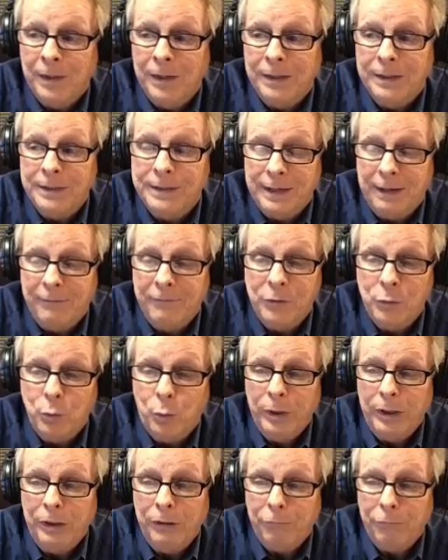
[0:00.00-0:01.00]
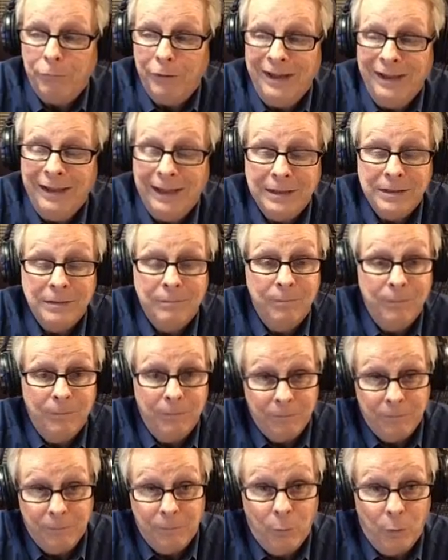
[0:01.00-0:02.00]
723, that's
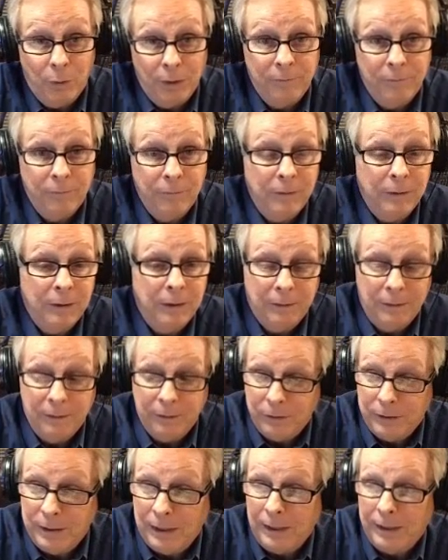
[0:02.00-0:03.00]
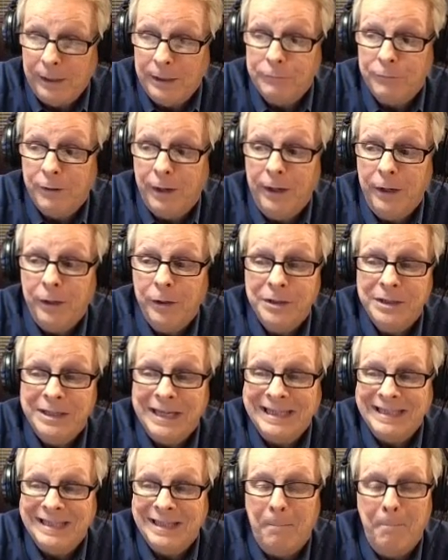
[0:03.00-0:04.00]
what they're telling us right here, is
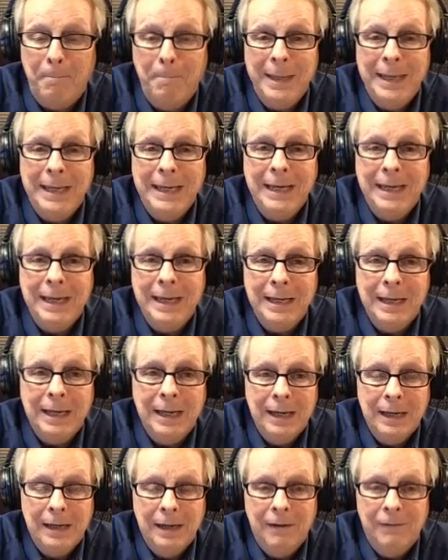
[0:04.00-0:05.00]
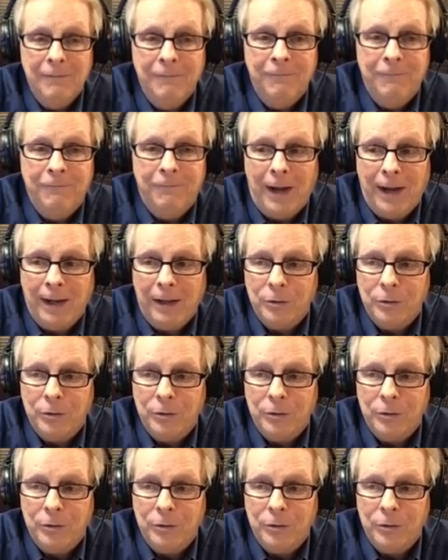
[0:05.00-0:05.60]
that's the median FICO